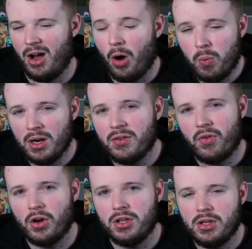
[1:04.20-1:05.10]
I will
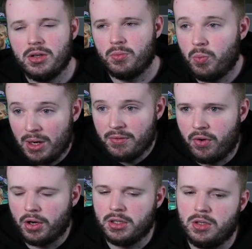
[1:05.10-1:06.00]
invite
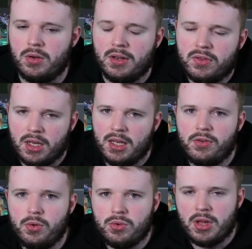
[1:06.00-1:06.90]
you if
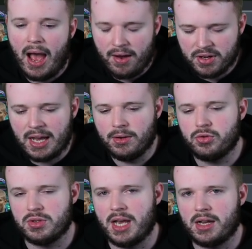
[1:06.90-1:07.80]
you have a
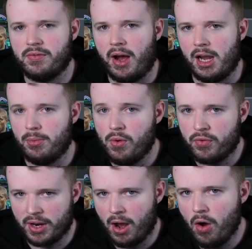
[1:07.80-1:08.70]
counter-attack available for
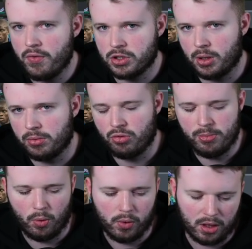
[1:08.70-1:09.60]
that over-the-top through
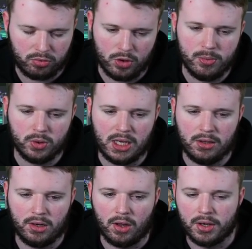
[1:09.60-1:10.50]
ball, that through ball down the
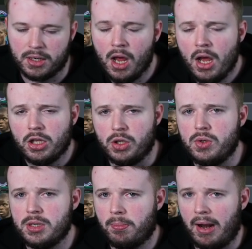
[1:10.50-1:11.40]
line,
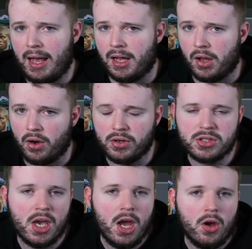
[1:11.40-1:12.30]
using player locks,
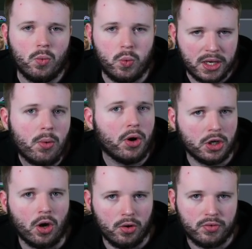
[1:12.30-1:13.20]
we want to
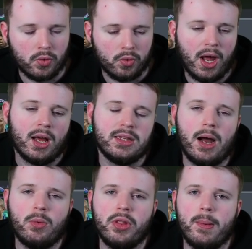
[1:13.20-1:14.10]
go for that. That
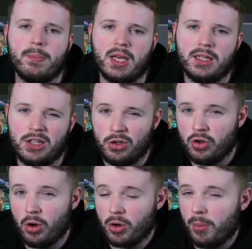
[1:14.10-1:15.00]
will then mean that you're
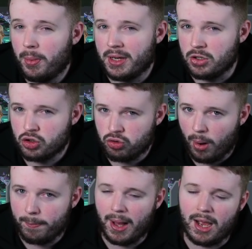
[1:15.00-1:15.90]
not coming up against drop
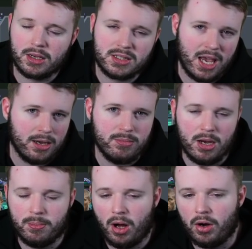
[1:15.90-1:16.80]
back 10 men
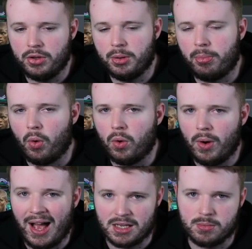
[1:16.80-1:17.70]
behind the ball
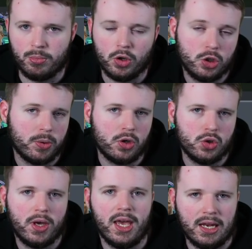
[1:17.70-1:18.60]
as much because you're
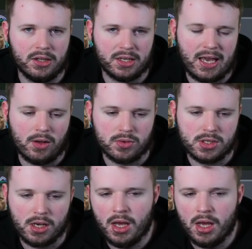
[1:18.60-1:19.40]
hitting on the counter.